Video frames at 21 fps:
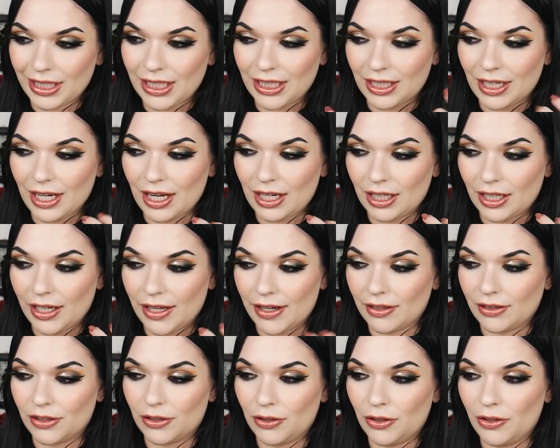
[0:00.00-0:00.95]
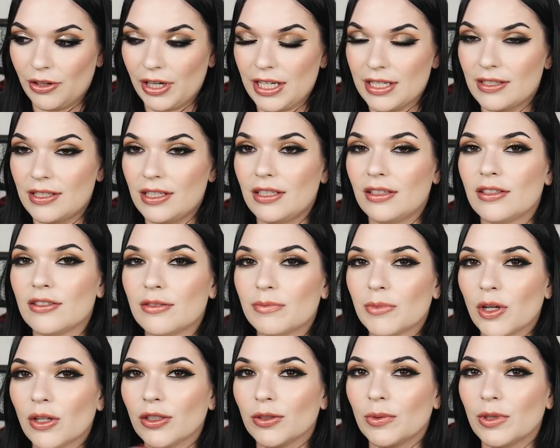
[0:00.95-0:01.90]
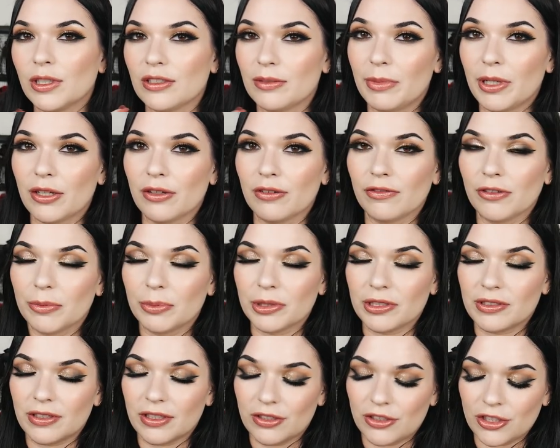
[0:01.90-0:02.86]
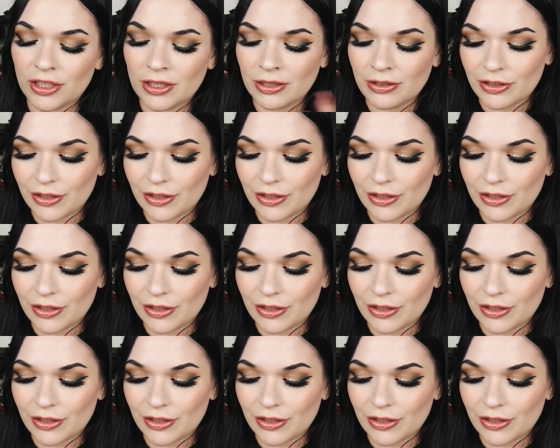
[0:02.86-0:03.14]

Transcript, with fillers: can kind of get a little crazy and the smaller one's better for precision.